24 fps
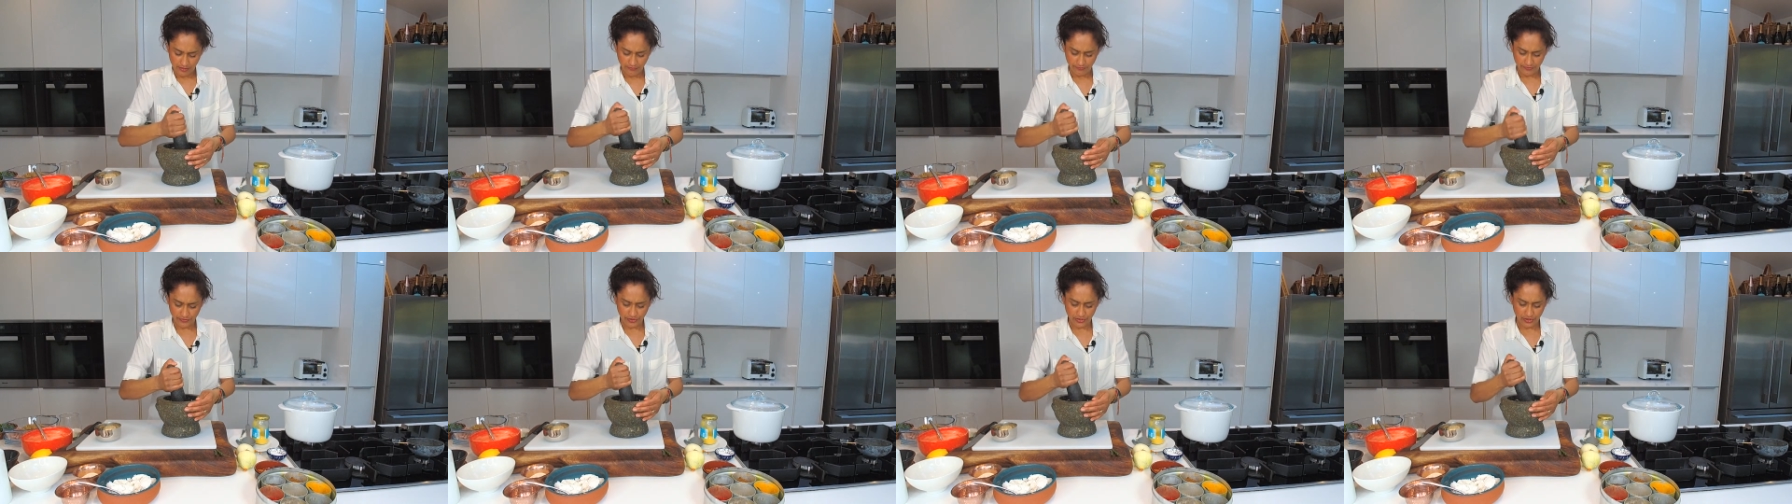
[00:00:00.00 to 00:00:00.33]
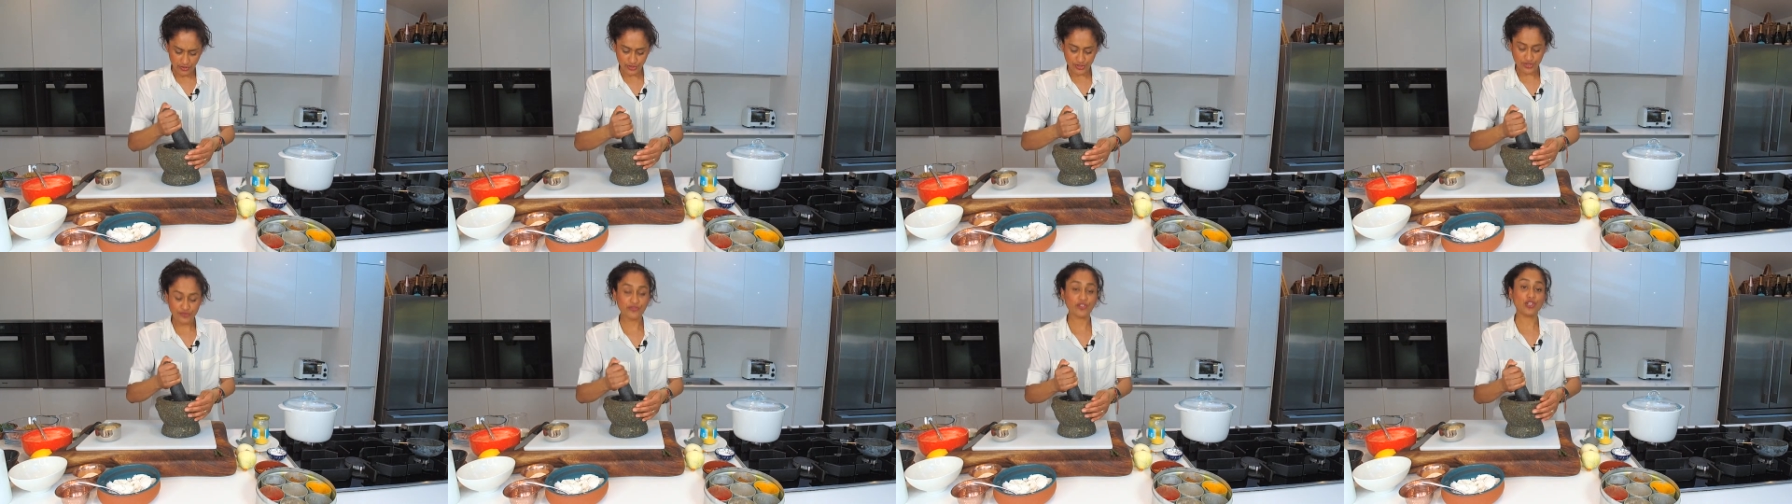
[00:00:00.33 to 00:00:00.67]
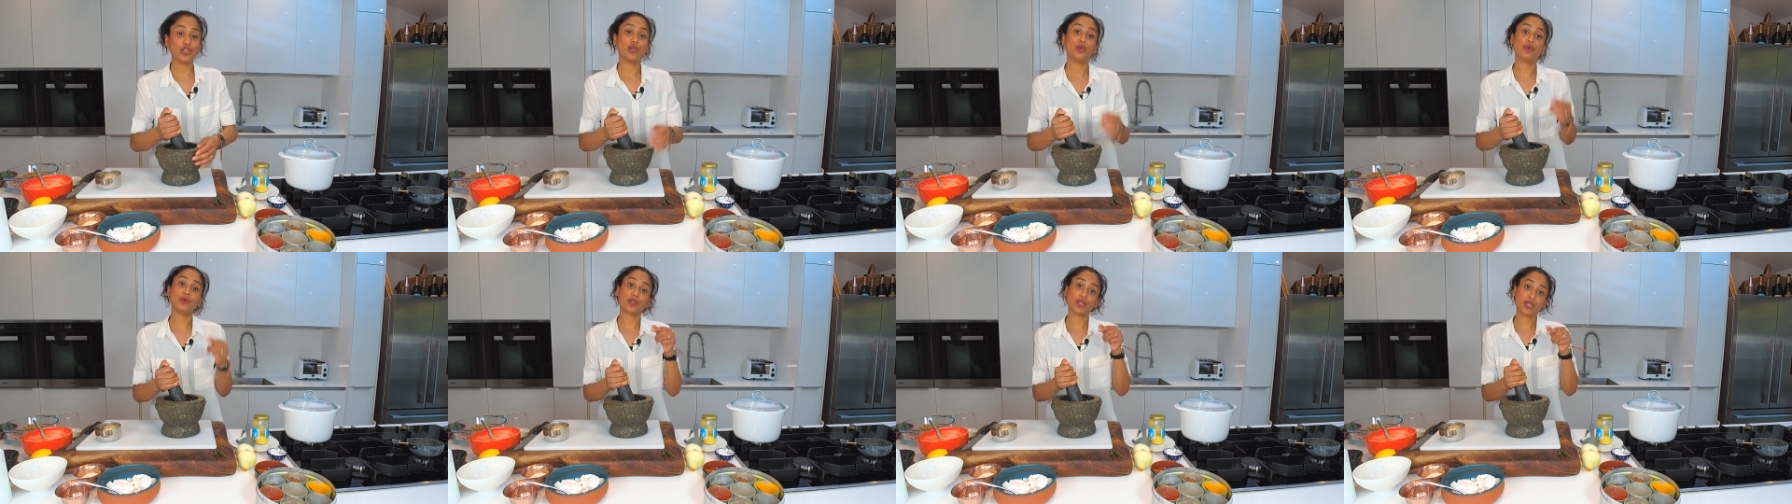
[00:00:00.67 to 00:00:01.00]
For those of
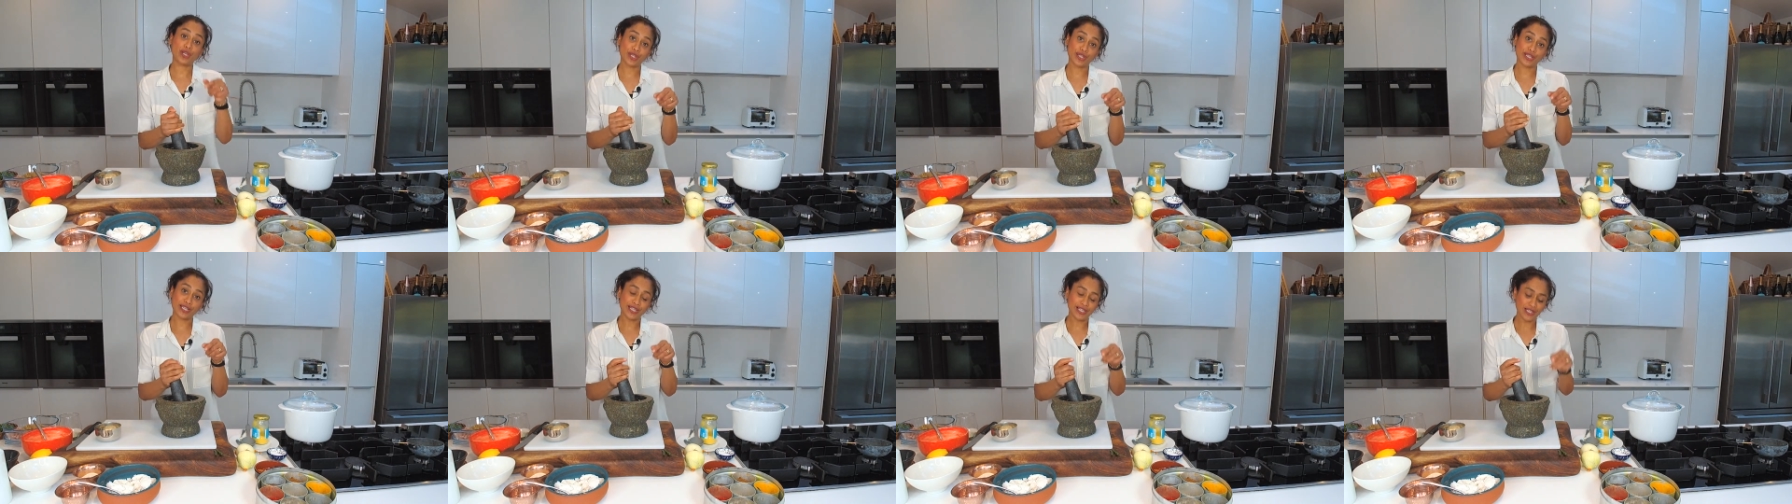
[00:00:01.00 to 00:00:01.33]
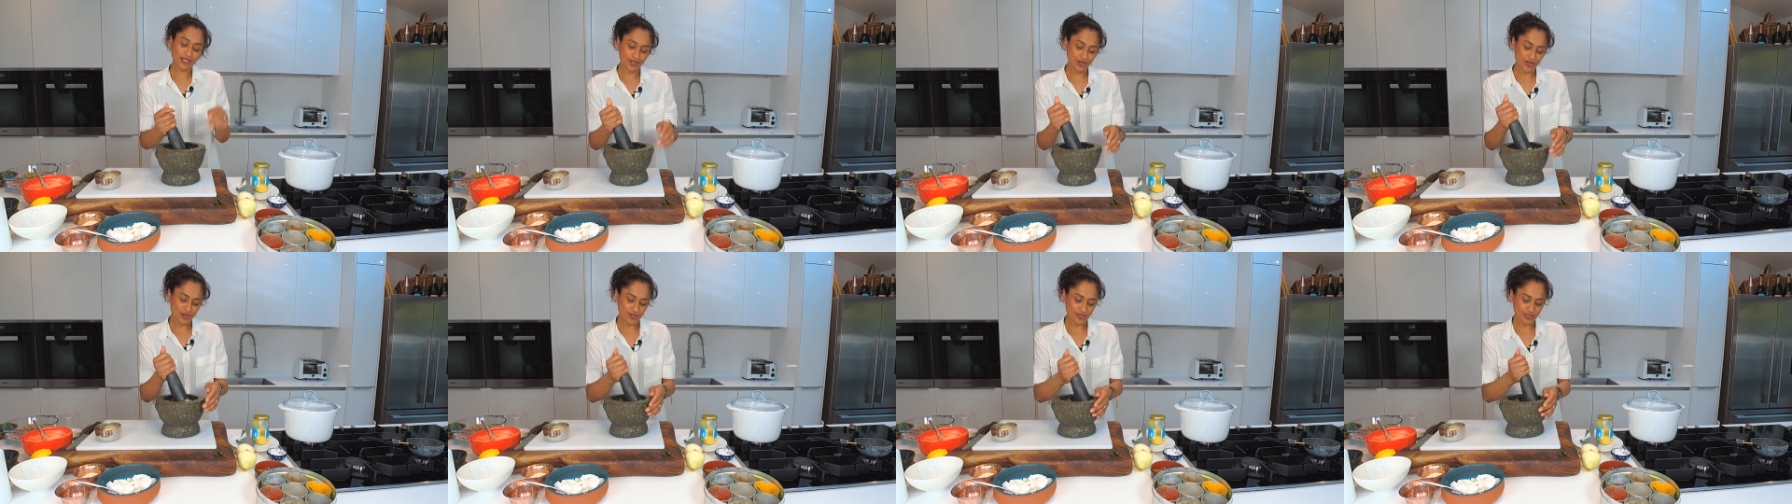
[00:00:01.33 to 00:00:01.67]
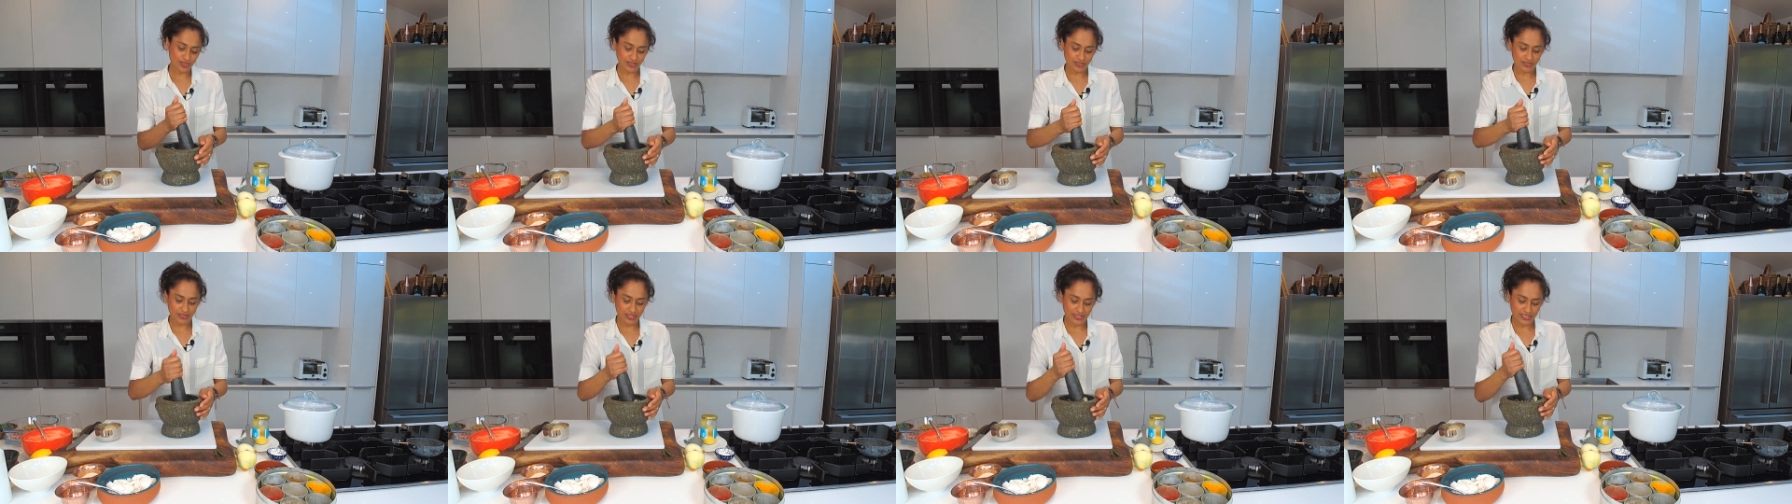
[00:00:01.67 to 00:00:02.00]
you who are cooking
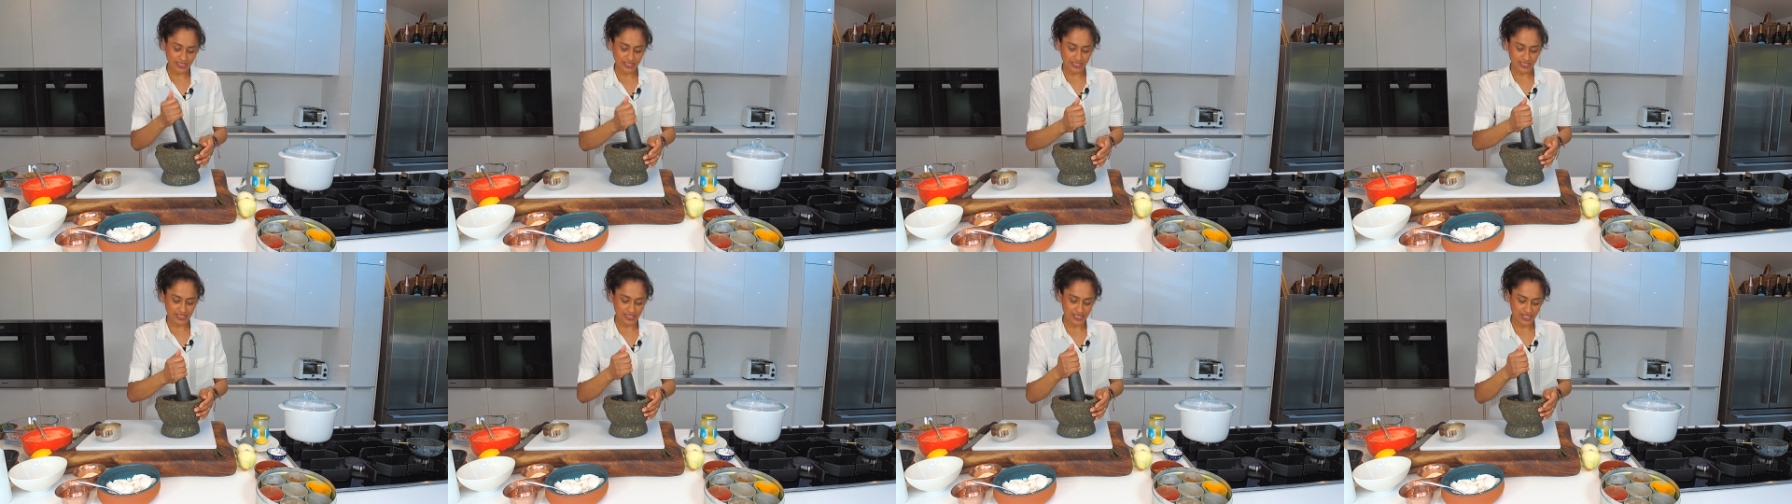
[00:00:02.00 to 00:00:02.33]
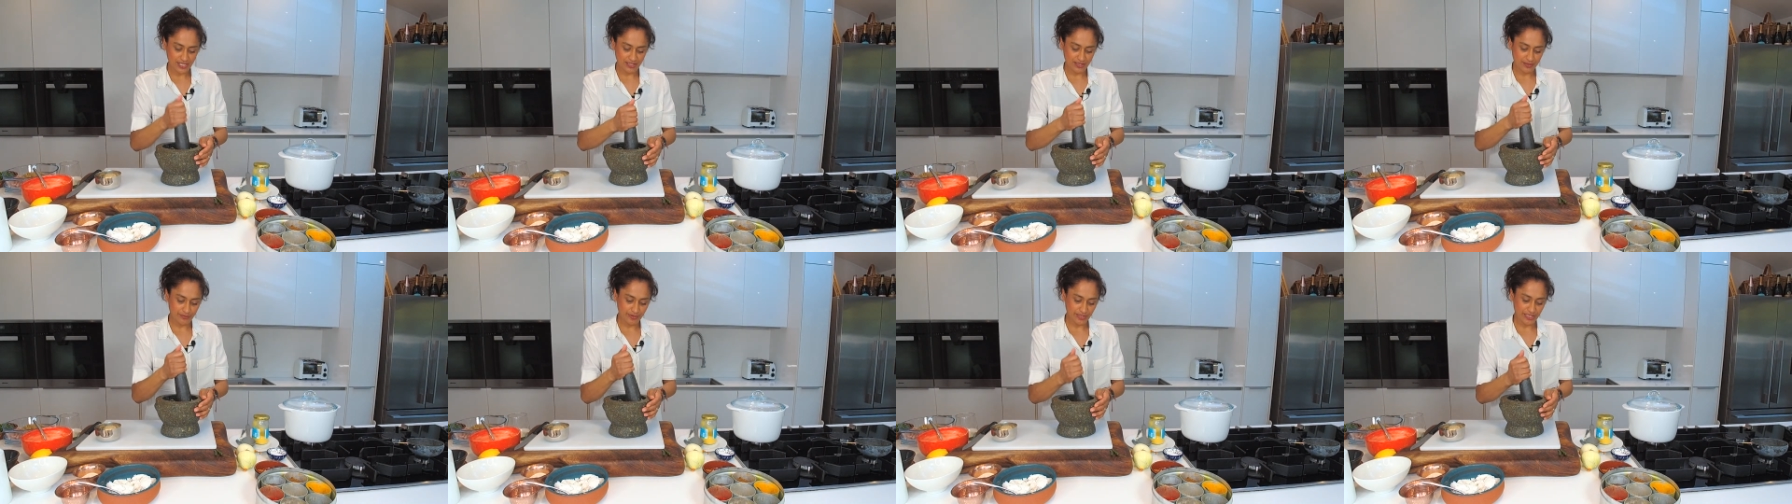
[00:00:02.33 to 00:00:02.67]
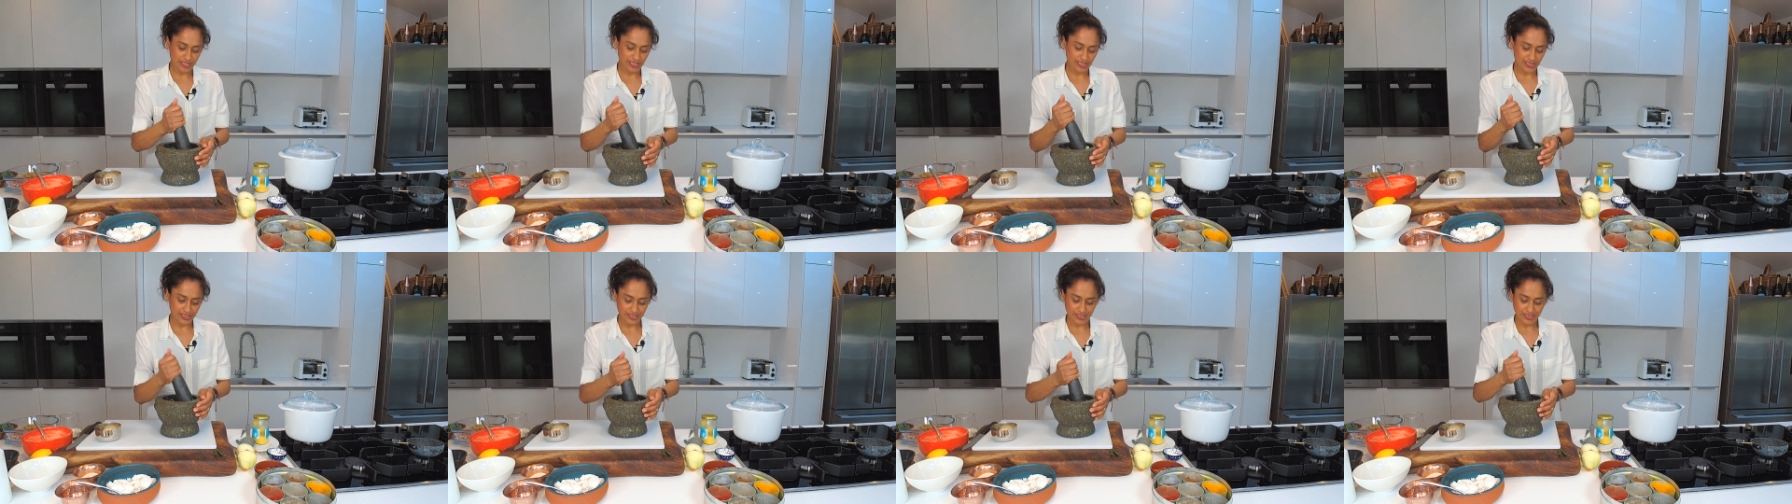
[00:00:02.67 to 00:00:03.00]
along, I didn't say at the
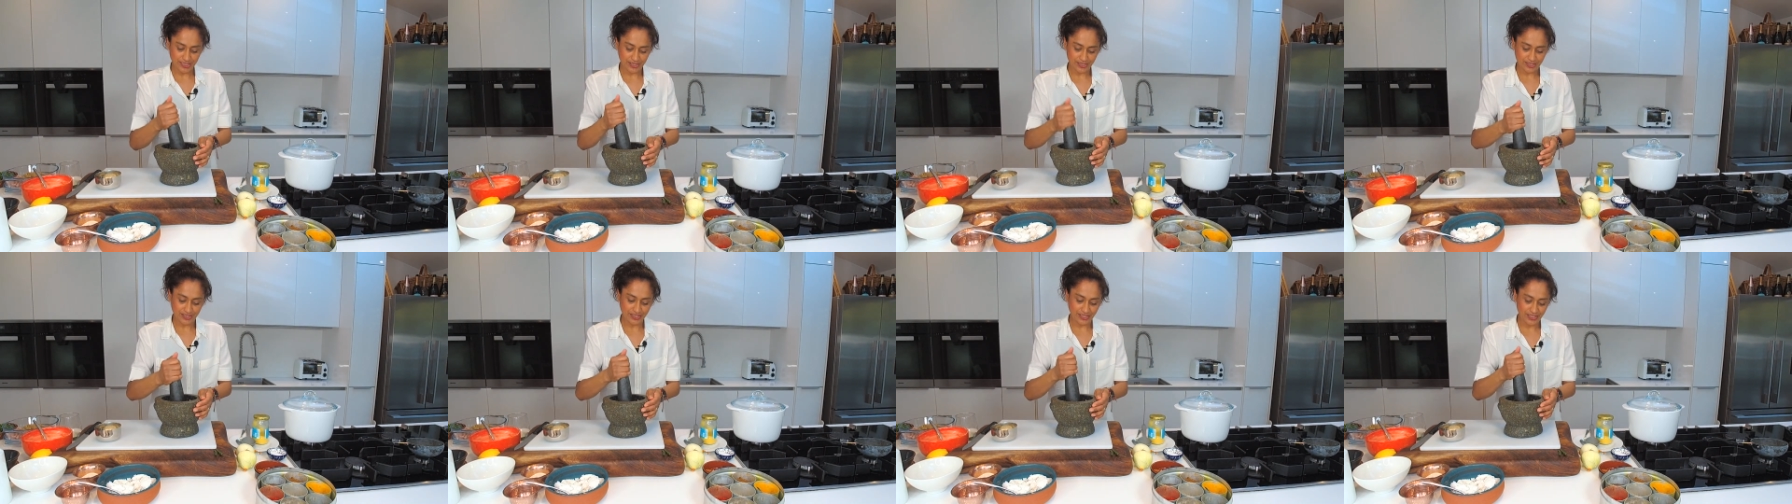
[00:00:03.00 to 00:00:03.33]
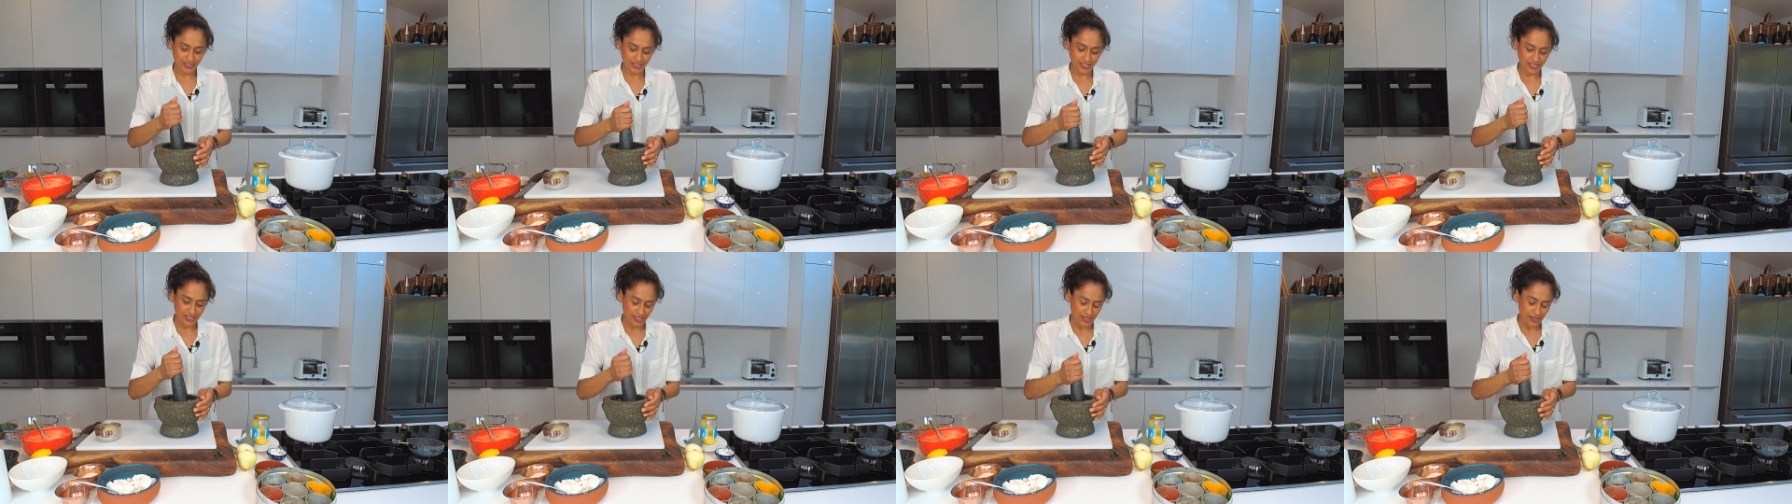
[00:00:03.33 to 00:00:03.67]
beginning, did I?